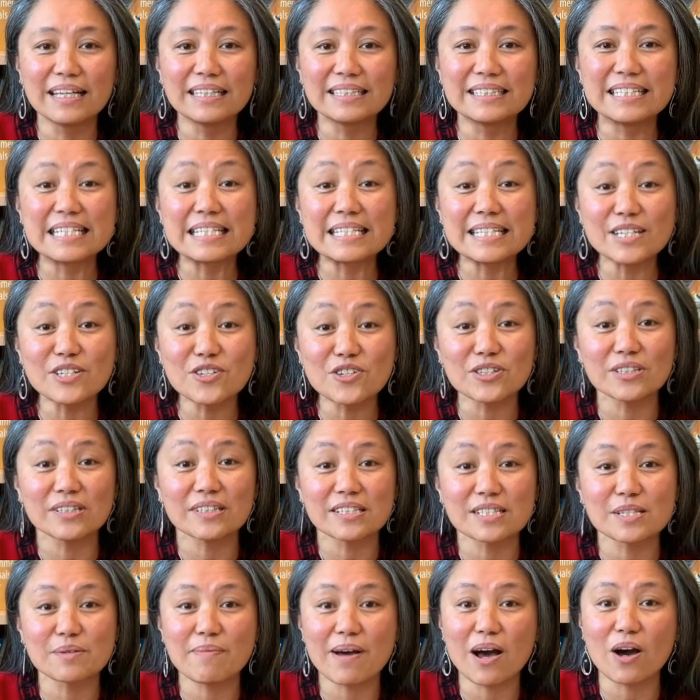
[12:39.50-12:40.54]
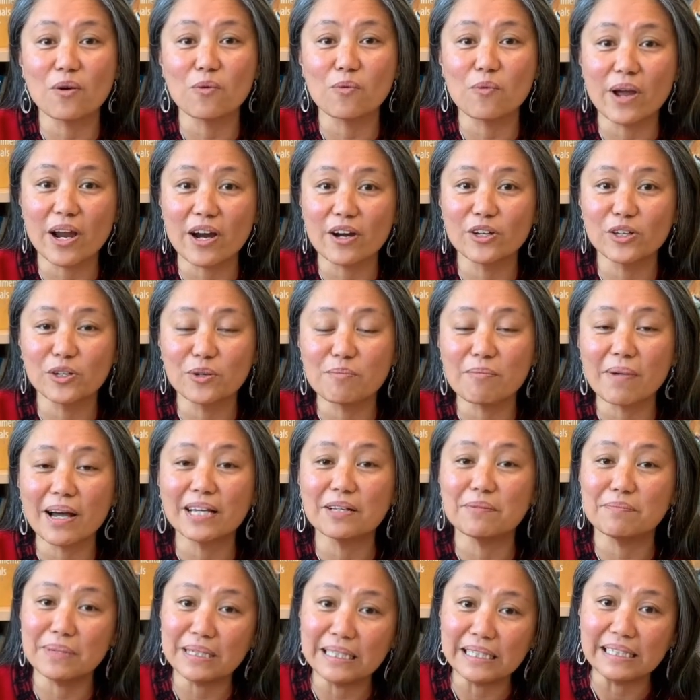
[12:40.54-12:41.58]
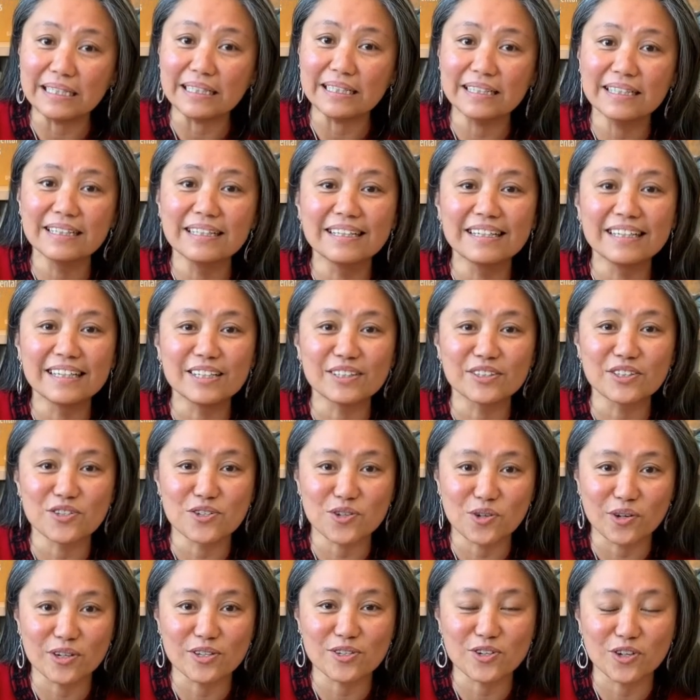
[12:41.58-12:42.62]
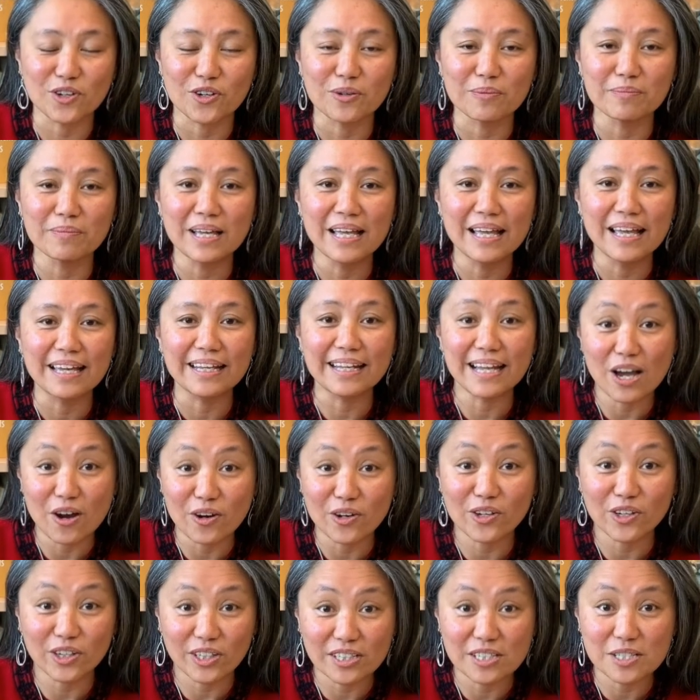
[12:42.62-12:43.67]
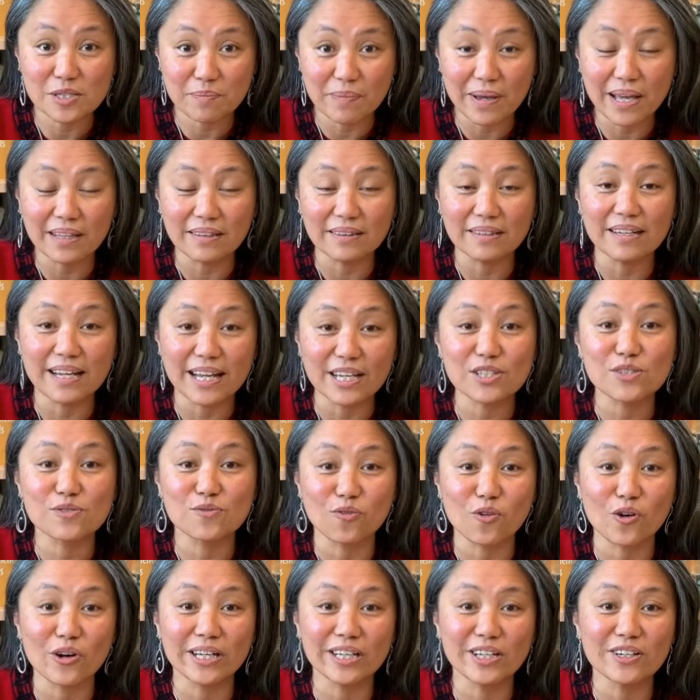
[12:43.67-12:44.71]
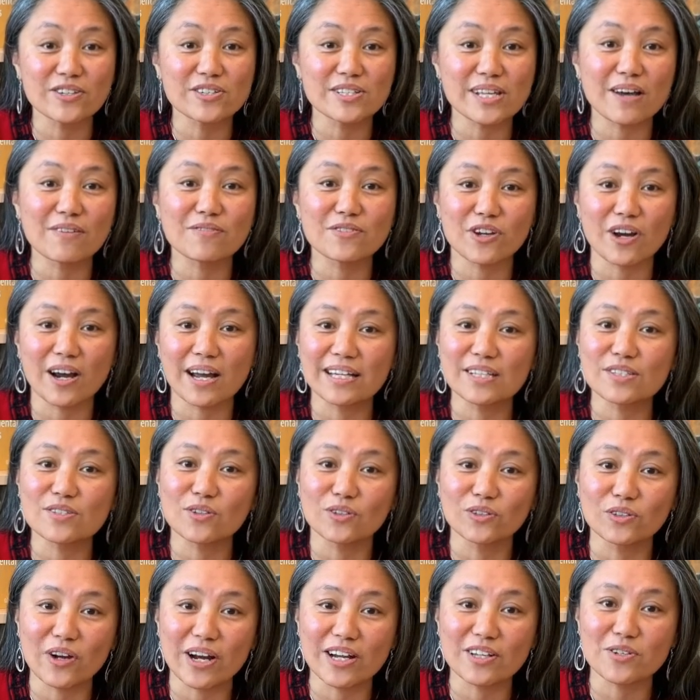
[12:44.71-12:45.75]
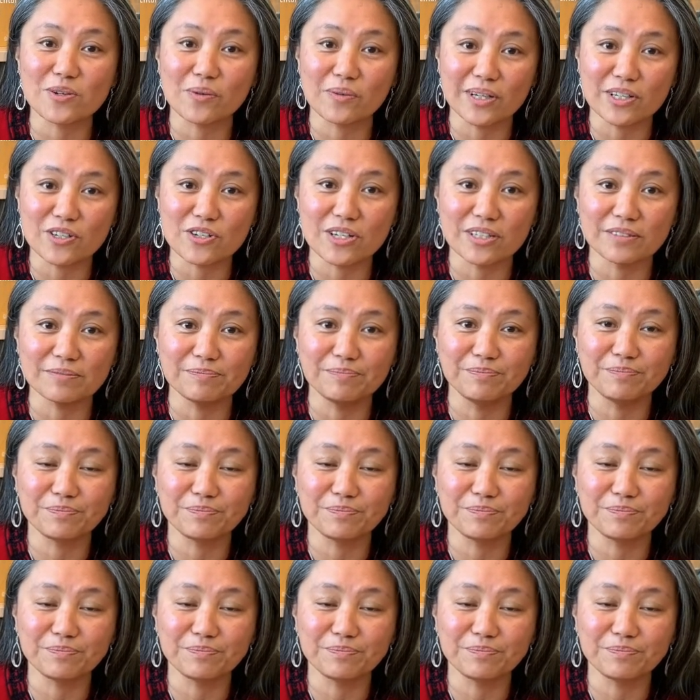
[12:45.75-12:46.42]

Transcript: decisions about where you might be in the short term and how you're going to spend the next 4 years after high school graduation.